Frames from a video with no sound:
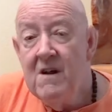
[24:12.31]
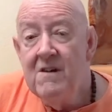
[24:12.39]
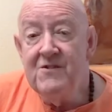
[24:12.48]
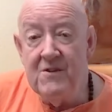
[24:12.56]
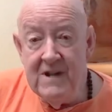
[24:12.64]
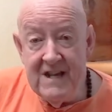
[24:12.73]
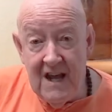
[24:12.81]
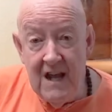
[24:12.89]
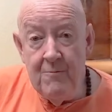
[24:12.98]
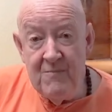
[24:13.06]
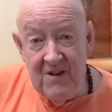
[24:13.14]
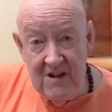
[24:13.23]
So he
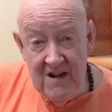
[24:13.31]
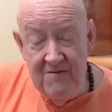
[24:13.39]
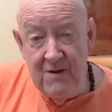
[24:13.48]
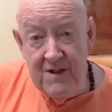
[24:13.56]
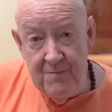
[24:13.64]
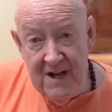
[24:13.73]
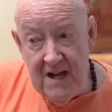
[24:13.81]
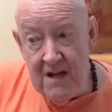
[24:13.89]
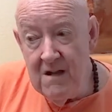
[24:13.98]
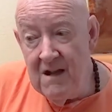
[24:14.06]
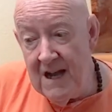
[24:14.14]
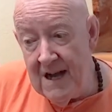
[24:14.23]
came to live with
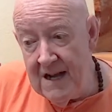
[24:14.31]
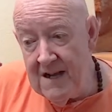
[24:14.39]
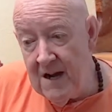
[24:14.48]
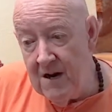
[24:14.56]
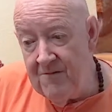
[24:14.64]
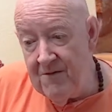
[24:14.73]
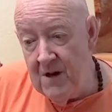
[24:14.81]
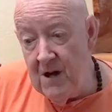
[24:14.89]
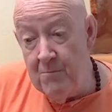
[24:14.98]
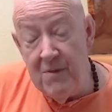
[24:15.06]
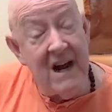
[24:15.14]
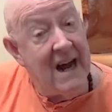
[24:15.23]
me, and I cared for
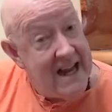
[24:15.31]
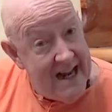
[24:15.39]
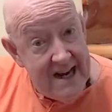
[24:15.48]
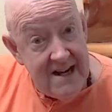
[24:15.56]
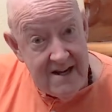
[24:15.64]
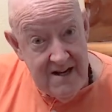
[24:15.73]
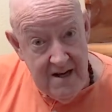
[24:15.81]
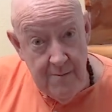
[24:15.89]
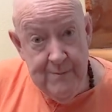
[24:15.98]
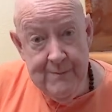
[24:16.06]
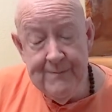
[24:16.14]
him. But I hated him.